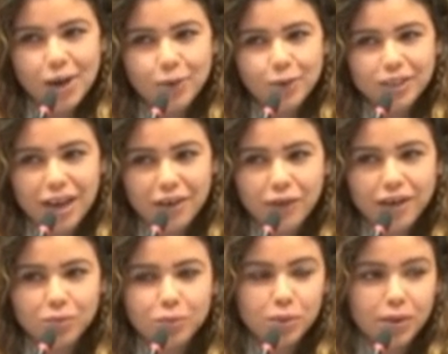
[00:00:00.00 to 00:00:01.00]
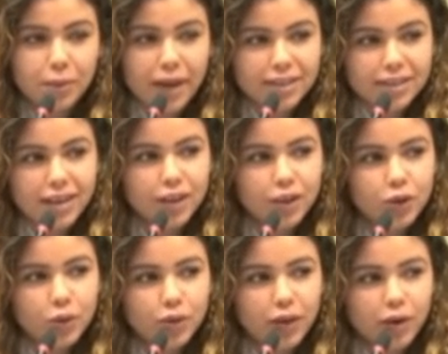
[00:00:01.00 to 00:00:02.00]
which I find problematic.
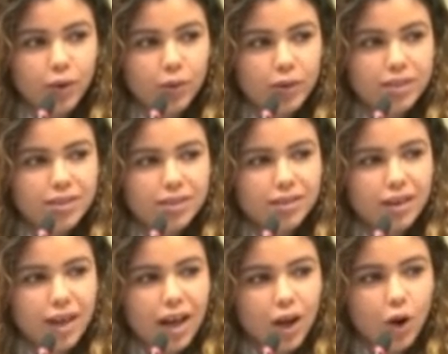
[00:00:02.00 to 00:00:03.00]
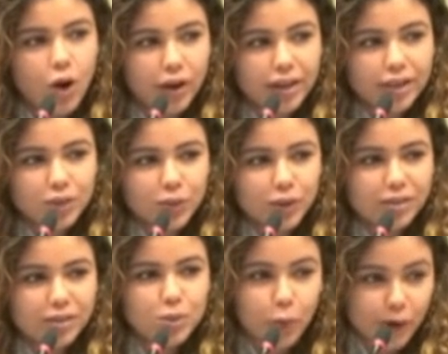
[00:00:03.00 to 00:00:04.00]
Youth are always coined with
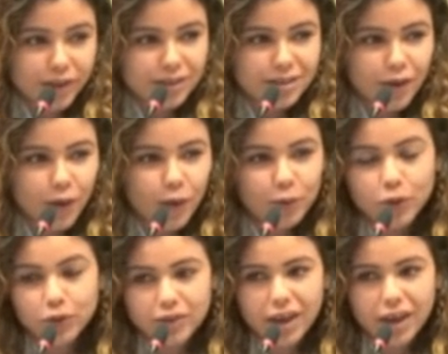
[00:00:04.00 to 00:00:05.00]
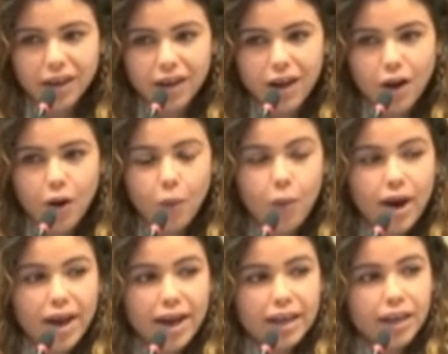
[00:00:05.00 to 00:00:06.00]
sports or music.
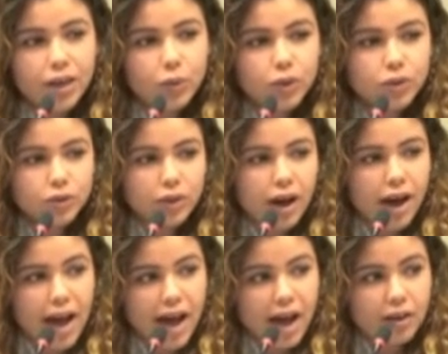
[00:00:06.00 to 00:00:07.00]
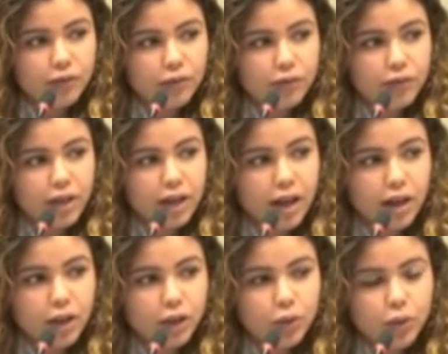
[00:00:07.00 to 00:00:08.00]
Why we do not have
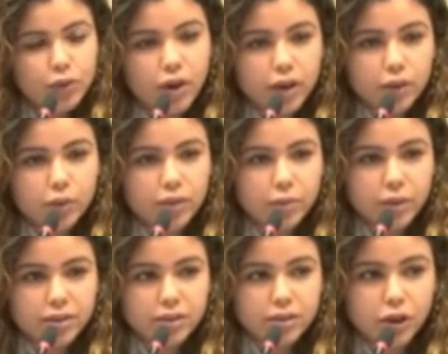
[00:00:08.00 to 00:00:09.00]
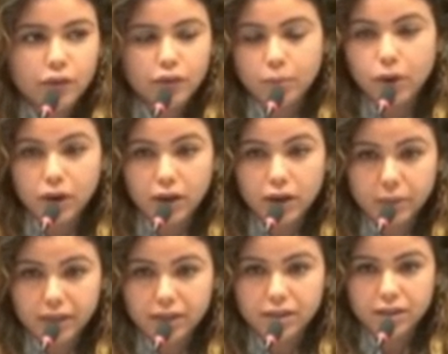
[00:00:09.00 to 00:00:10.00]
youth coined with the Ministry of
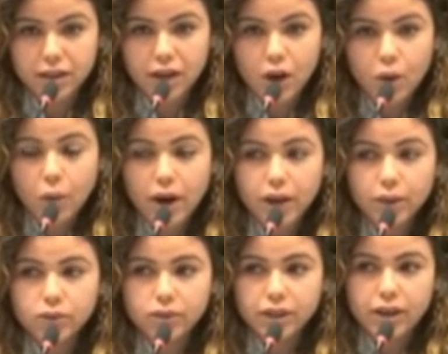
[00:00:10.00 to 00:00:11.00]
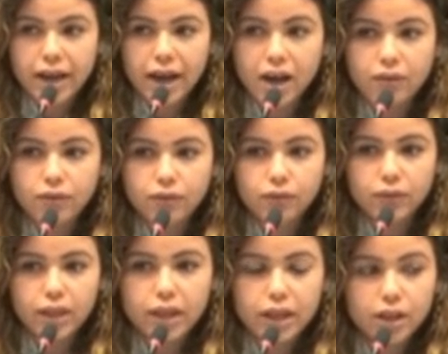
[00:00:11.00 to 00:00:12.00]
Employment? Why we do not have
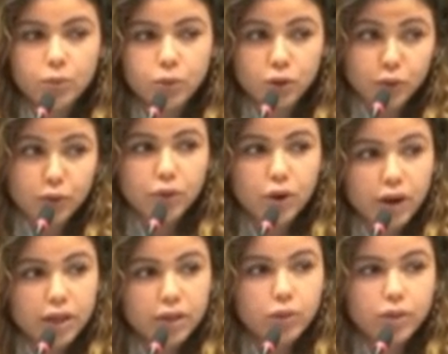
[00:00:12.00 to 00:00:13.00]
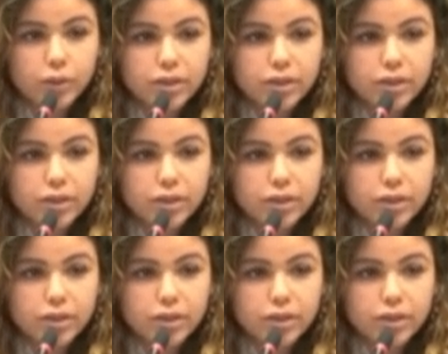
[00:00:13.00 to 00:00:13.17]
youth coined with the